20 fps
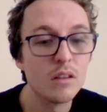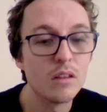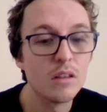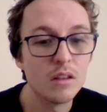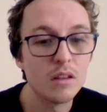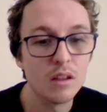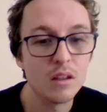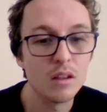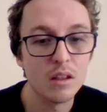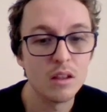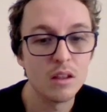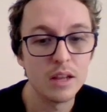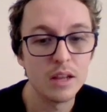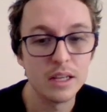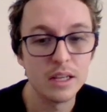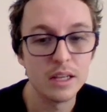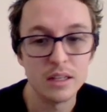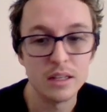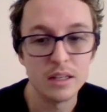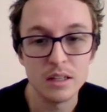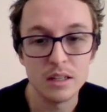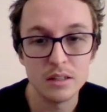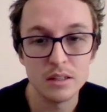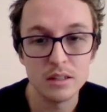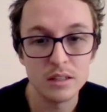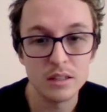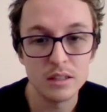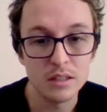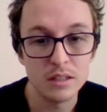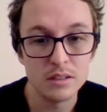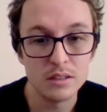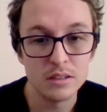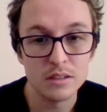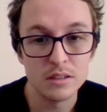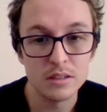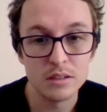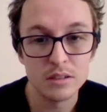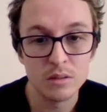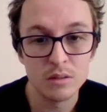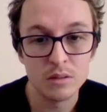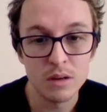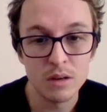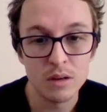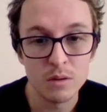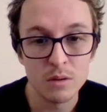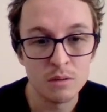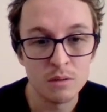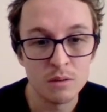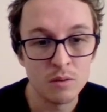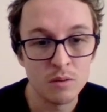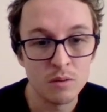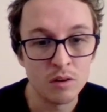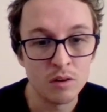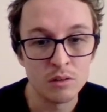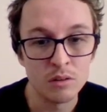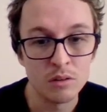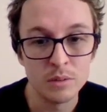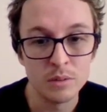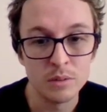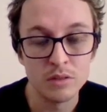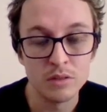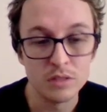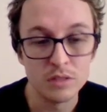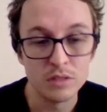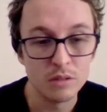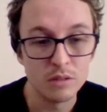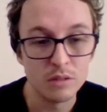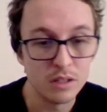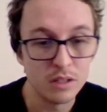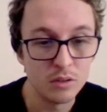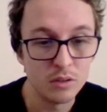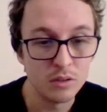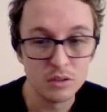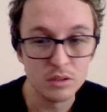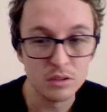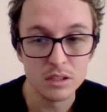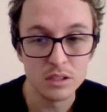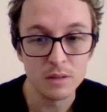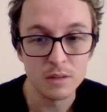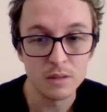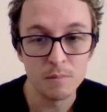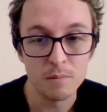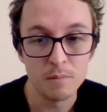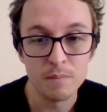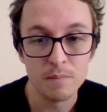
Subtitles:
Like it's quite well modeled, but also it looks the